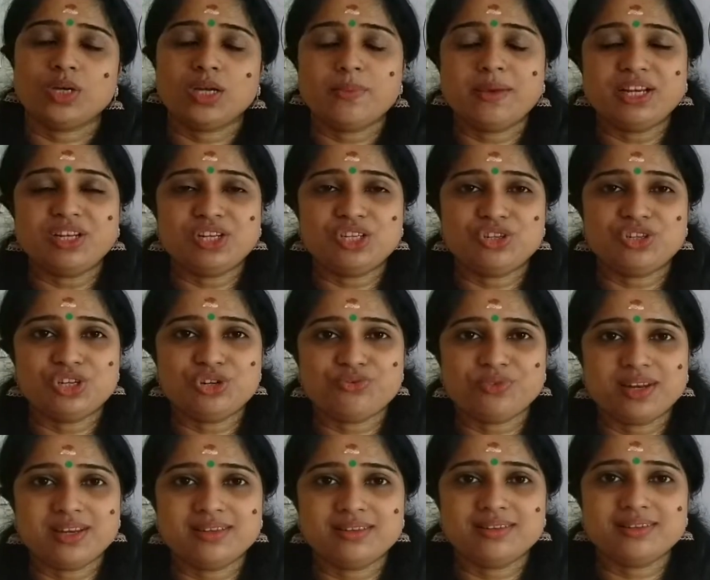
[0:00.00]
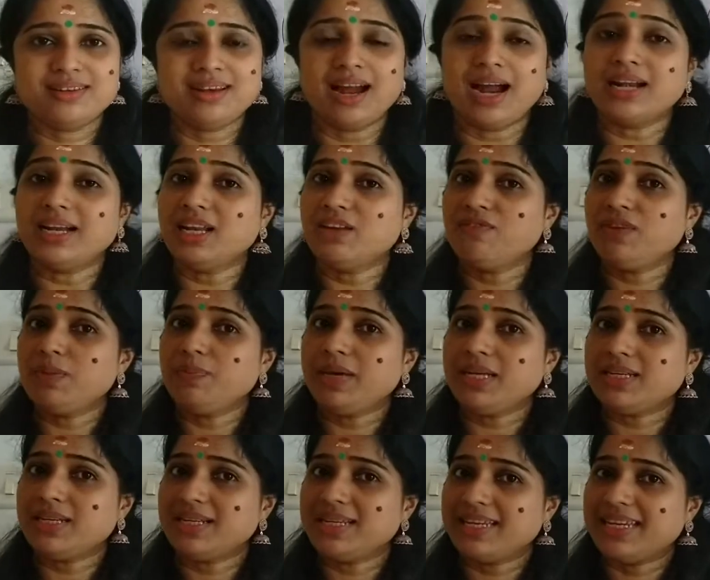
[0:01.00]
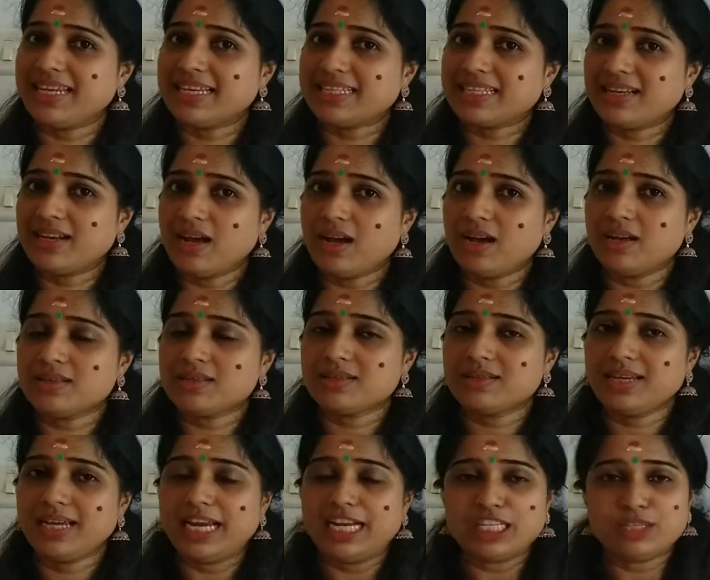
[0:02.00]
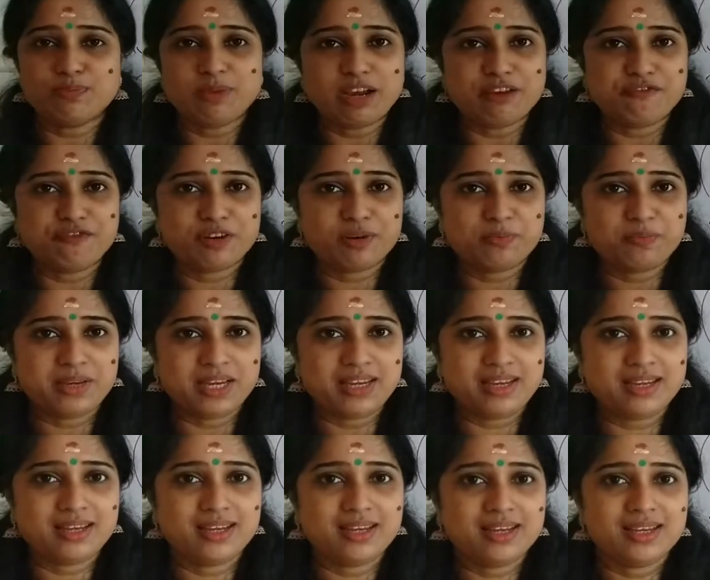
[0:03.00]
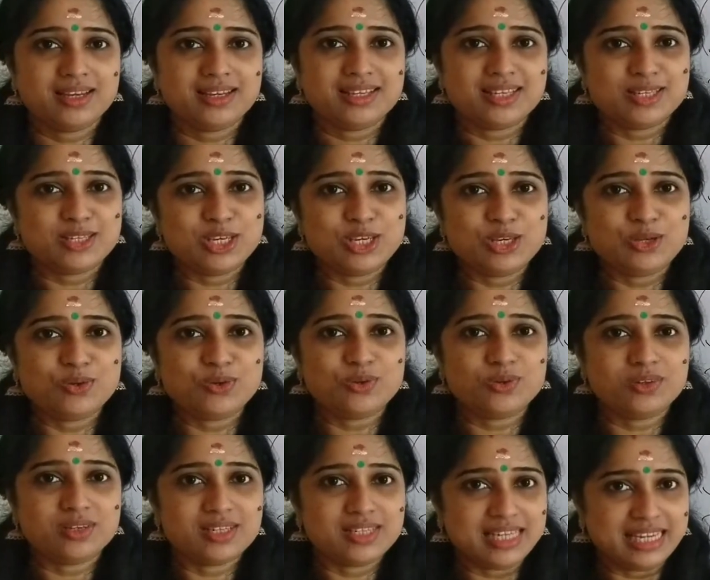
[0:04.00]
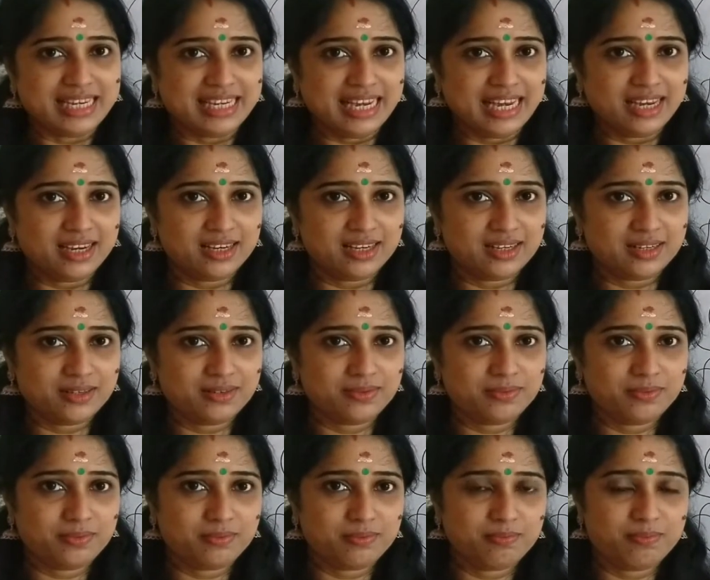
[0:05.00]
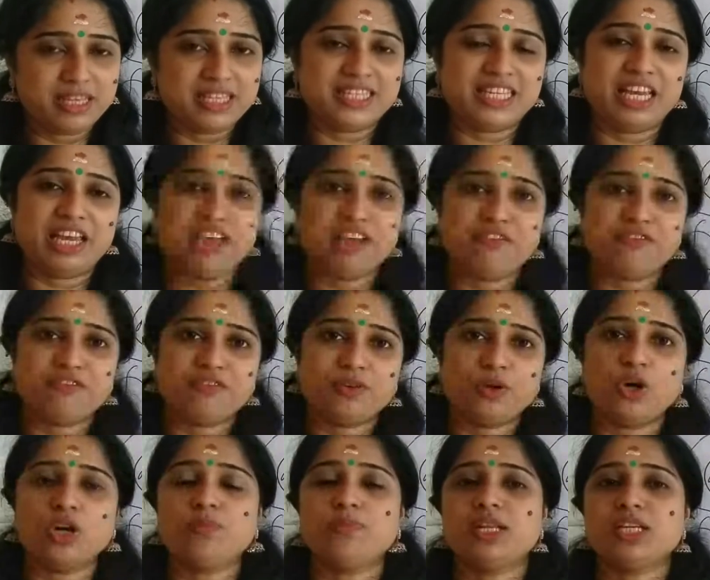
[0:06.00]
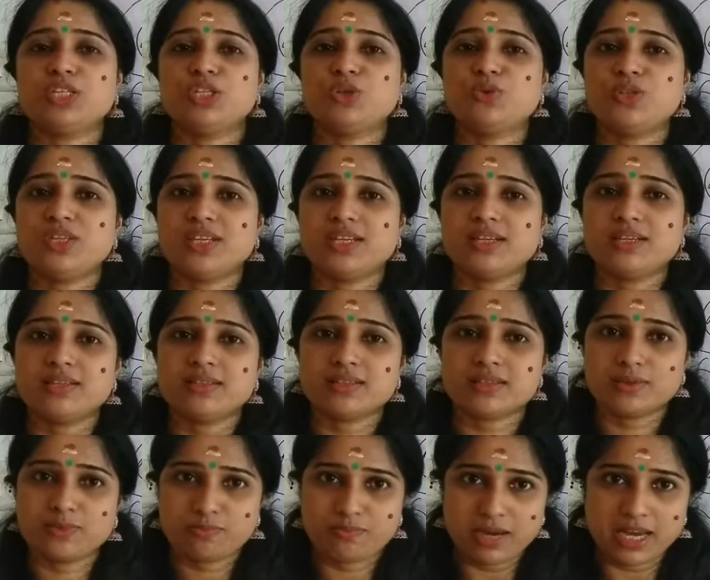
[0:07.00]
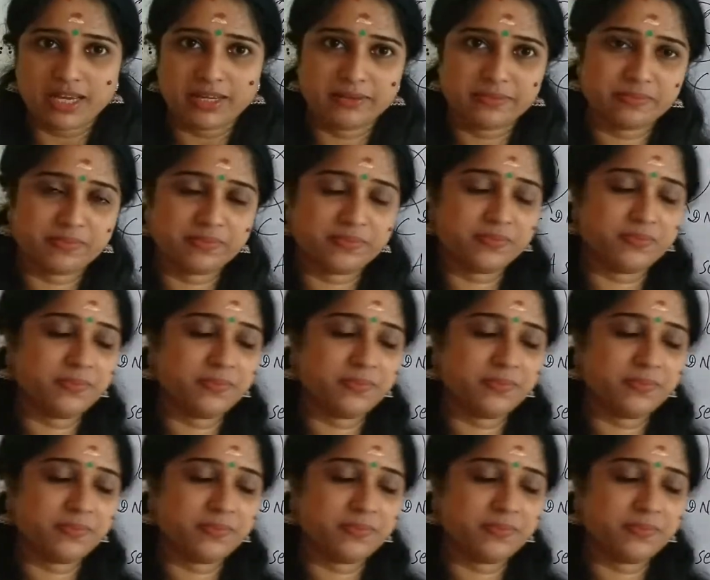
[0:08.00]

Okay, my dear children. Until we meet in the next class, it's bye from me. See you. Take care. Be safe. God bless you, dears. Bye.